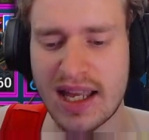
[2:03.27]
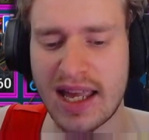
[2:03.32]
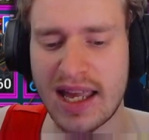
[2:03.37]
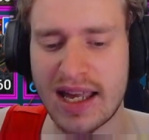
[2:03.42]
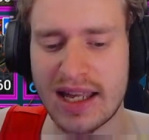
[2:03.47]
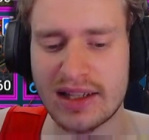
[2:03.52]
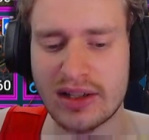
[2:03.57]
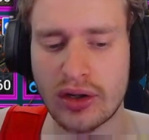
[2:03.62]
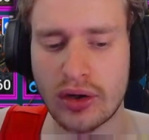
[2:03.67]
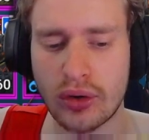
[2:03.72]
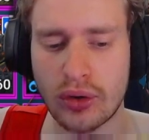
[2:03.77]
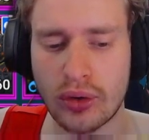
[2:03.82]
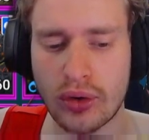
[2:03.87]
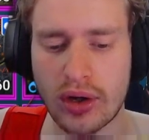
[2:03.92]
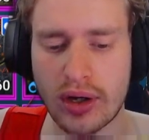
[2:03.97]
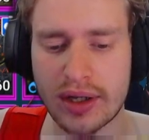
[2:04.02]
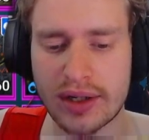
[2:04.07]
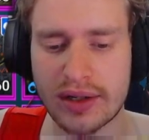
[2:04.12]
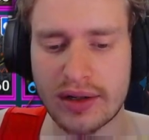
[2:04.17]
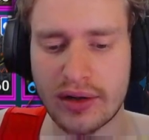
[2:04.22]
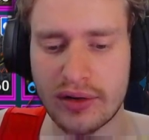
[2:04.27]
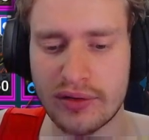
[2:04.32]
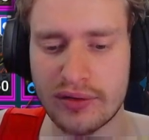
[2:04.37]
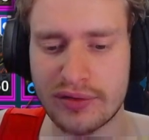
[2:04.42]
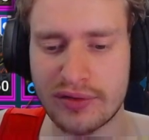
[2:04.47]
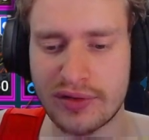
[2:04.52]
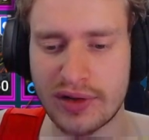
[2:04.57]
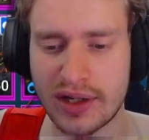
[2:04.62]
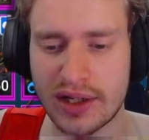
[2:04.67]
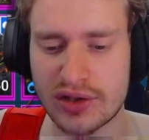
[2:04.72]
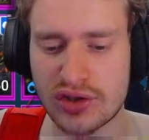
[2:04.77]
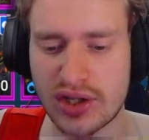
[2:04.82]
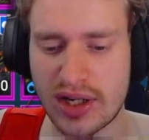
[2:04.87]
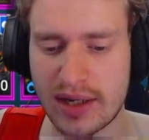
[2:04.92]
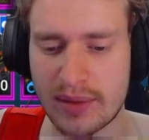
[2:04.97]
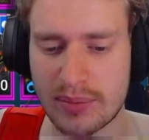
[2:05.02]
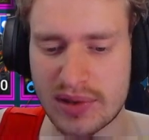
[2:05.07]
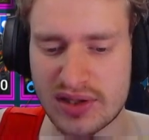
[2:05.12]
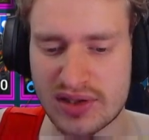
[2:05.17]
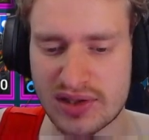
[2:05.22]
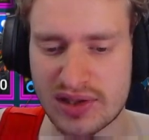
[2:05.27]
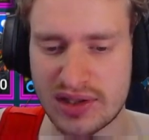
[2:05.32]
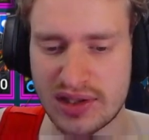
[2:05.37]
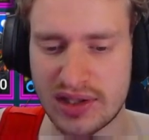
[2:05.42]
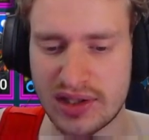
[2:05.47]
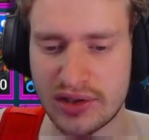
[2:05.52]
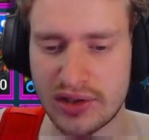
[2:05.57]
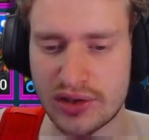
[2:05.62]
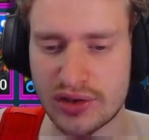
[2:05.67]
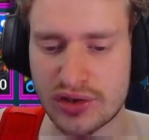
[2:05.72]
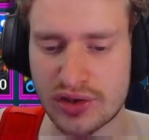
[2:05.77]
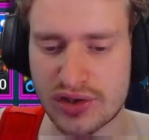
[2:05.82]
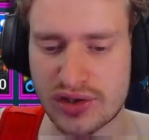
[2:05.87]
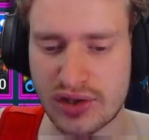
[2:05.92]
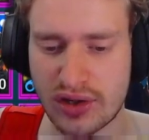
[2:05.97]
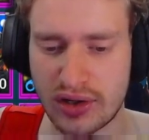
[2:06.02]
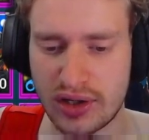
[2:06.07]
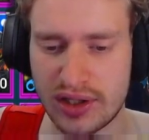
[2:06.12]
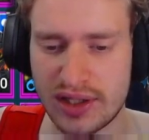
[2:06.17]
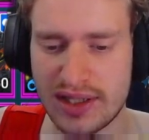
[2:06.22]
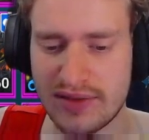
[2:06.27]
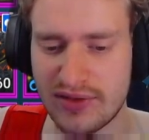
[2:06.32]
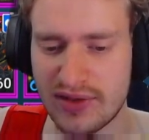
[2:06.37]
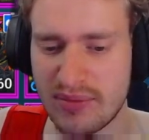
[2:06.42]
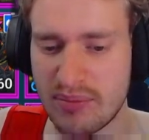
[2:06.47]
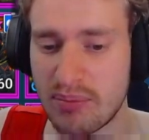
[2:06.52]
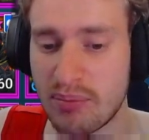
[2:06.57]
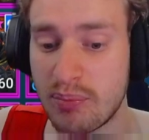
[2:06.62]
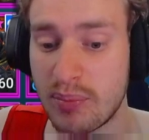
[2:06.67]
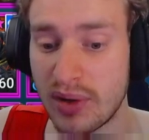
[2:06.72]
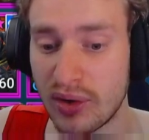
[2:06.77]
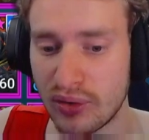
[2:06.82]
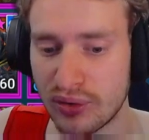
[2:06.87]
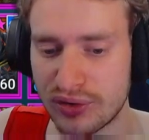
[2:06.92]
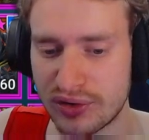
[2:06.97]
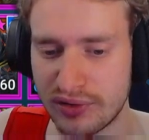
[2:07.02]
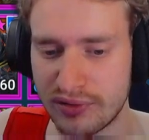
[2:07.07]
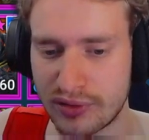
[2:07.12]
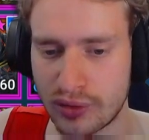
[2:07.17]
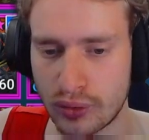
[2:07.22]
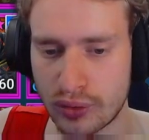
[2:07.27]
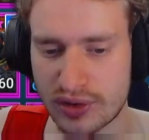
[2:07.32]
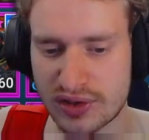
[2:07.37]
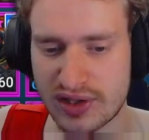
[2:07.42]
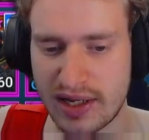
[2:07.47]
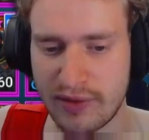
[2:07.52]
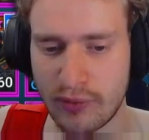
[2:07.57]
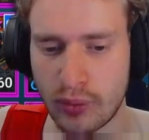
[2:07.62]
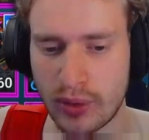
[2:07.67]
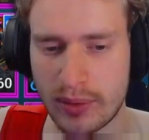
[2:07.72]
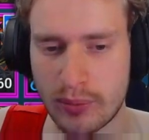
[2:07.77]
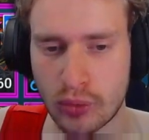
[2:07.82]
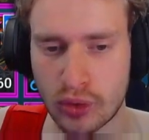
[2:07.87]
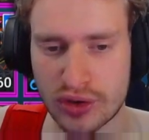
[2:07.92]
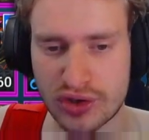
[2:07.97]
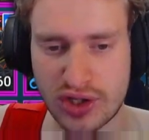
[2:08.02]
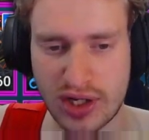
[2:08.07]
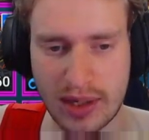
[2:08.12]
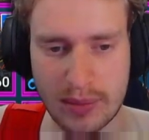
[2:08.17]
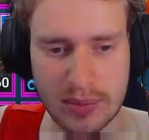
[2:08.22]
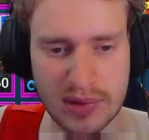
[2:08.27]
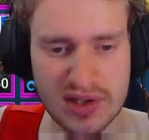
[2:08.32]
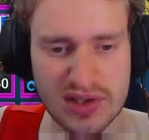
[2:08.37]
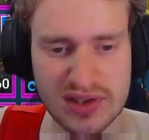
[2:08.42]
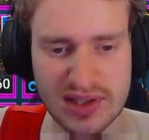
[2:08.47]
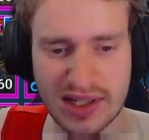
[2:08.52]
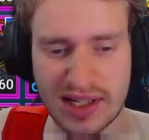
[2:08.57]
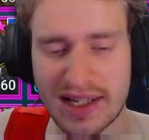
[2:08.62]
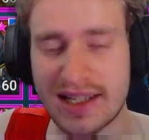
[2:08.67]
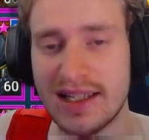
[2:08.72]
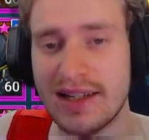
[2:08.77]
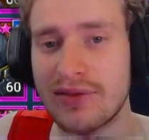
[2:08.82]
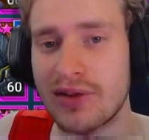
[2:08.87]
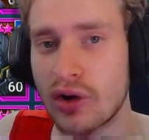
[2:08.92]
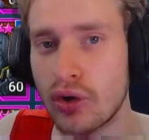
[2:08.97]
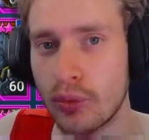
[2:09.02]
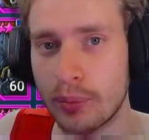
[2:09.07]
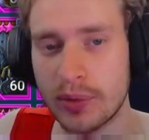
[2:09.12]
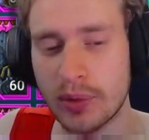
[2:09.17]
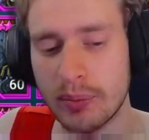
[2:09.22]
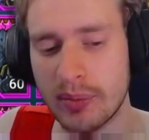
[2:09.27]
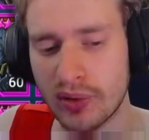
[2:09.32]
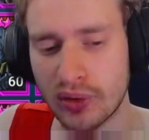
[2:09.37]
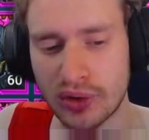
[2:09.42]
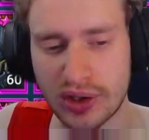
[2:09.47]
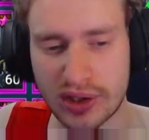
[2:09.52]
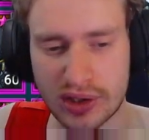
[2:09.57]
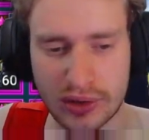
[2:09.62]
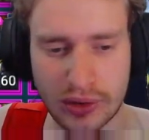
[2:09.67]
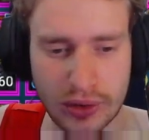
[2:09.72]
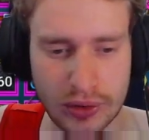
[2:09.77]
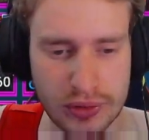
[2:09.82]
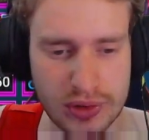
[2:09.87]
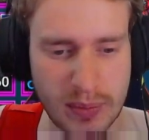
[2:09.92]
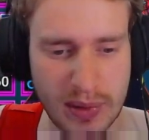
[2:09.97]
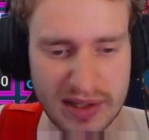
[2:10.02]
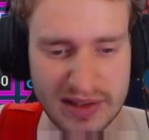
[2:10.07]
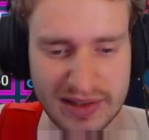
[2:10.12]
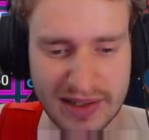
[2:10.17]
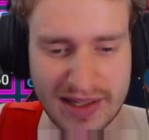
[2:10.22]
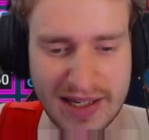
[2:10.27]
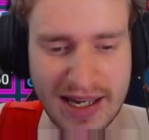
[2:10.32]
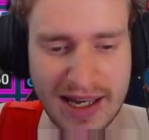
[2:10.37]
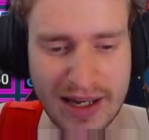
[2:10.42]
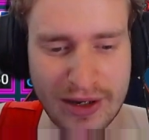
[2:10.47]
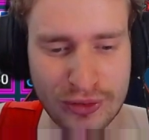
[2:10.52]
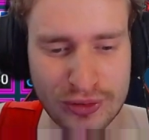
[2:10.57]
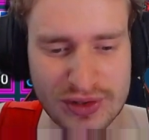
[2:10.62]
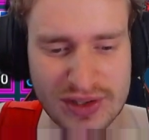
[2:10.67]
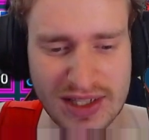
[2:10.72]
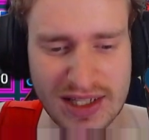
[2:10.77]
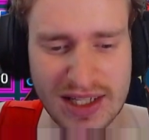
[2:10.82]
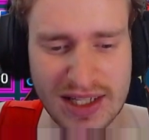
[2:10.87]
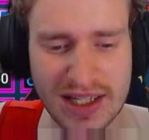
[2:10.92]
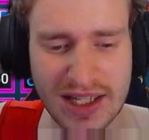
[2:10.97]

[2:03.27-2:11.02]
And a lot of champions in here that just aren't even built, of course. I have way more champions than I can ever hope to build on a low spend account.